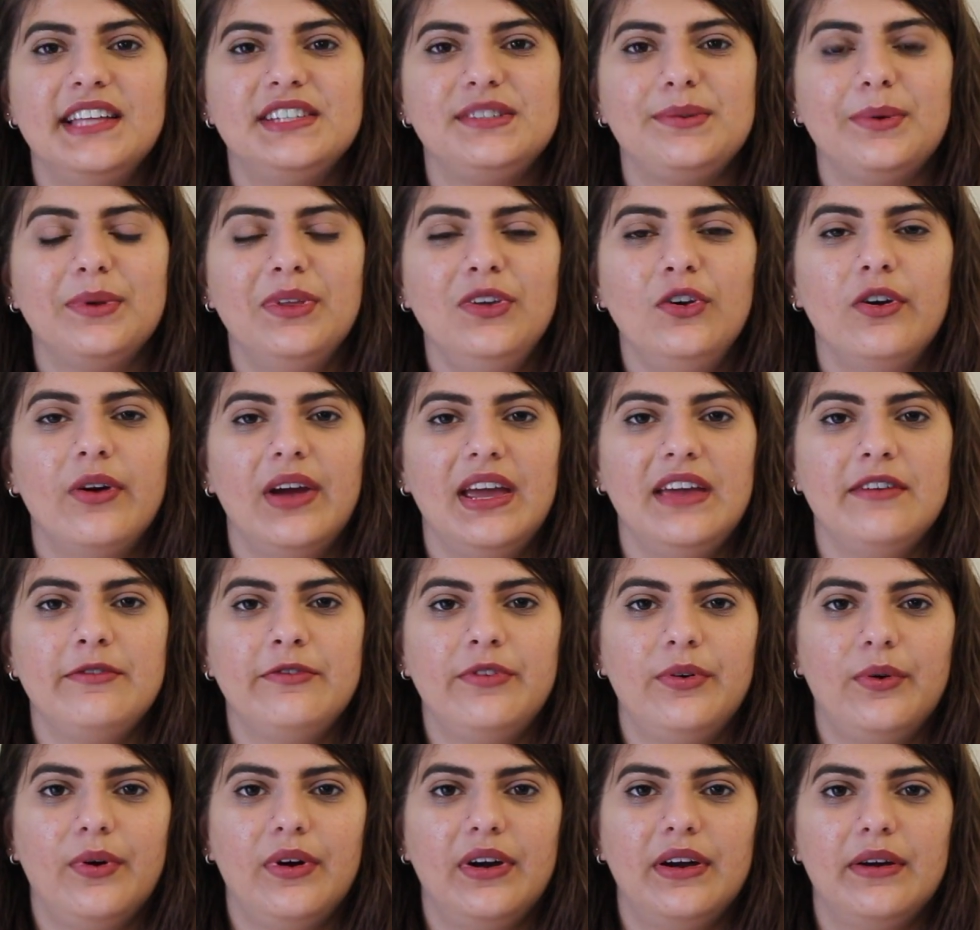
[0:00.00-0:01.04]
It's really great
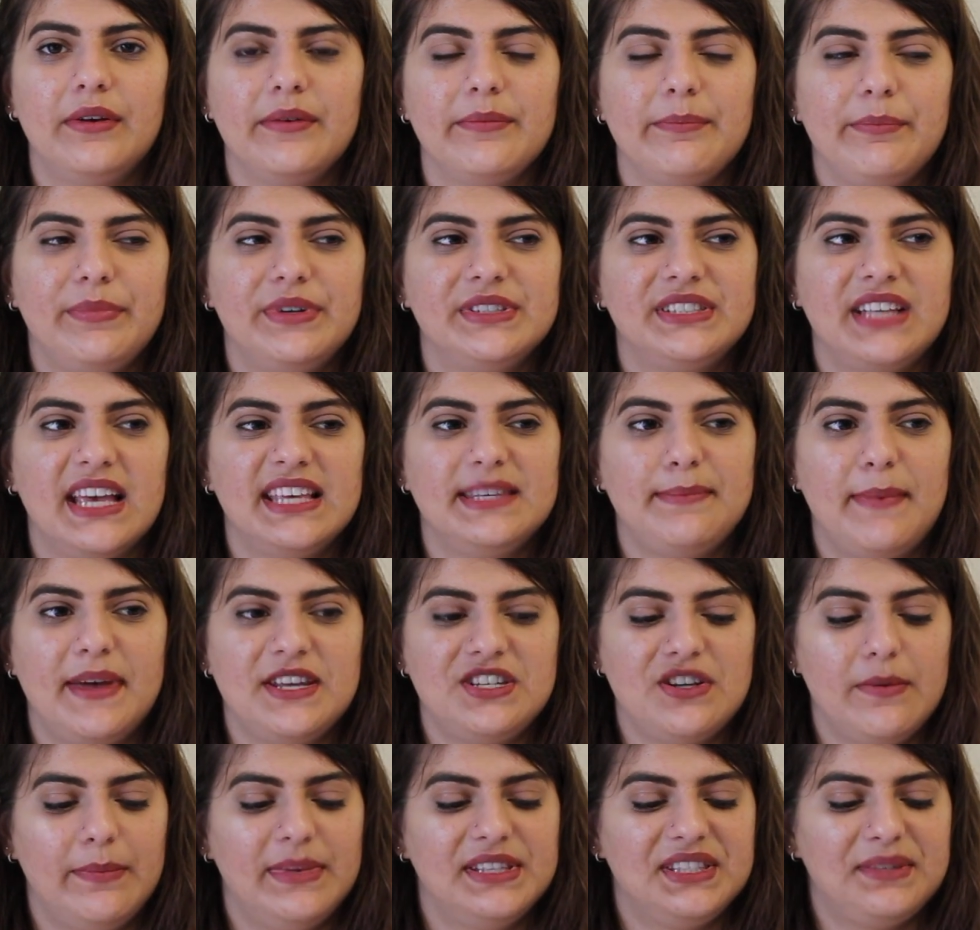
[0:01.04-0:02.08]
for precise
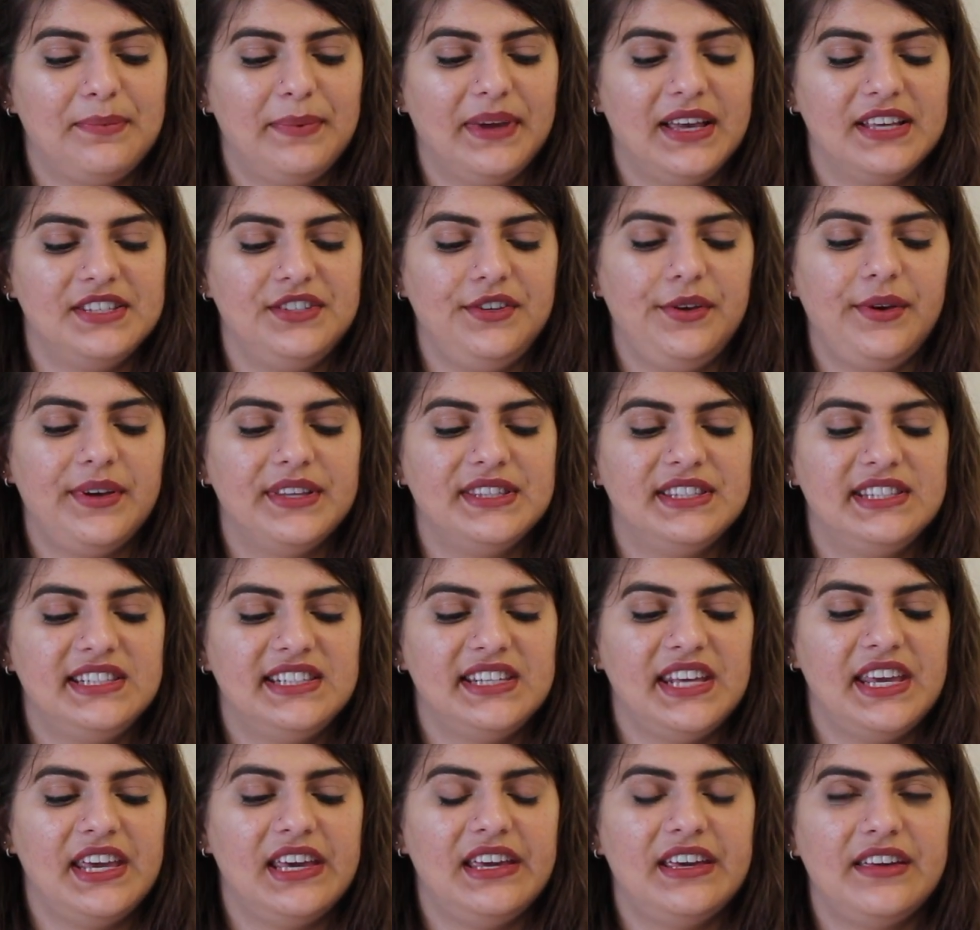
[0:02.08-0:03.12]
measurements because you can
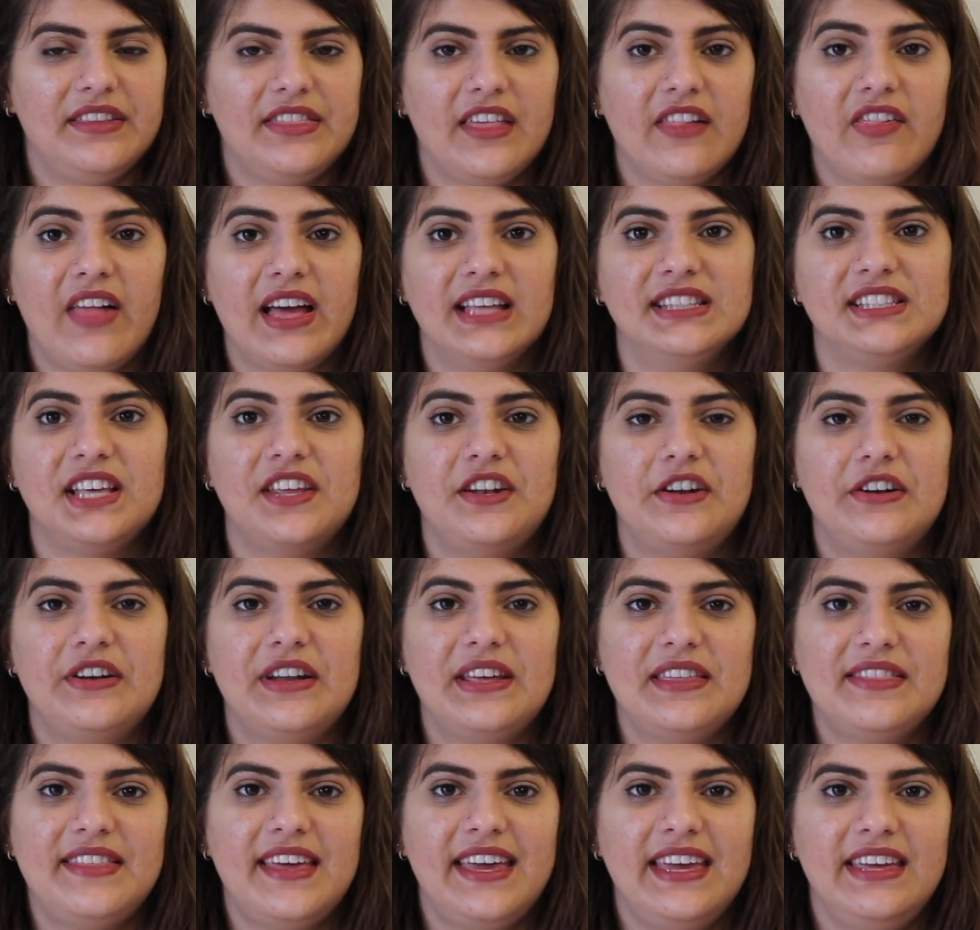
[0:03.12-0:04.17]
see the lines
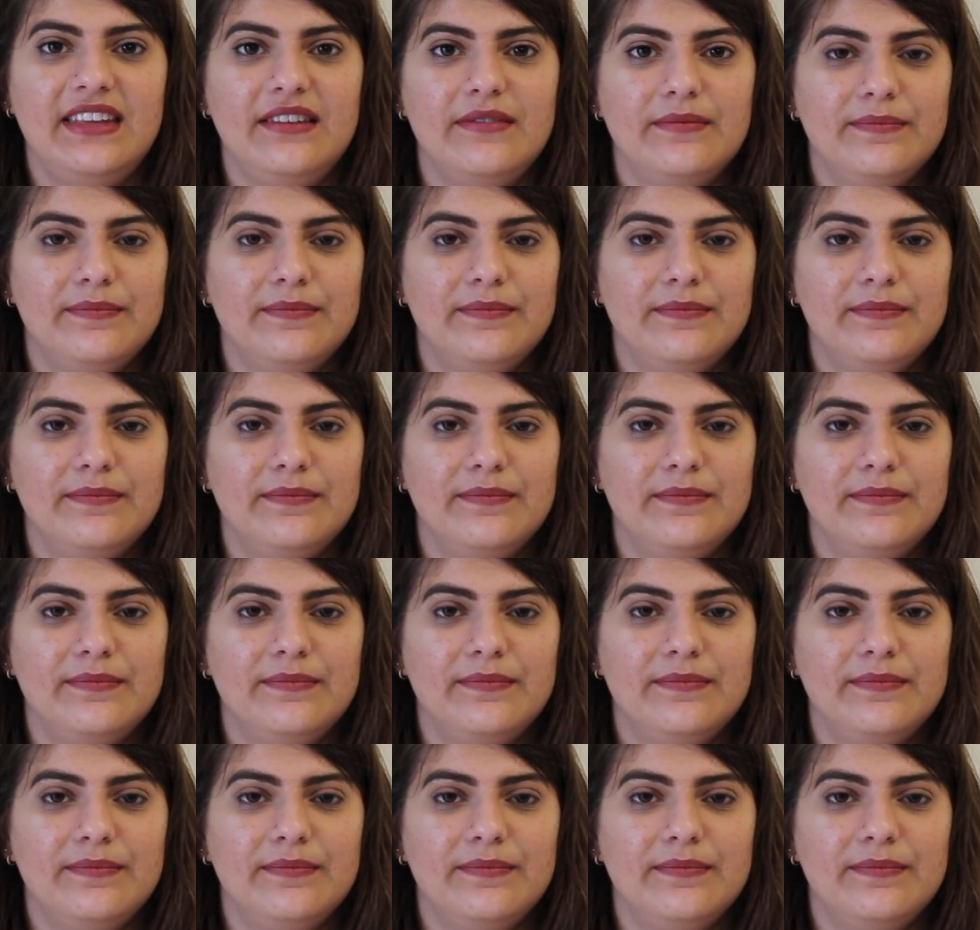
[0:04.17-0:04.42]
underneath it.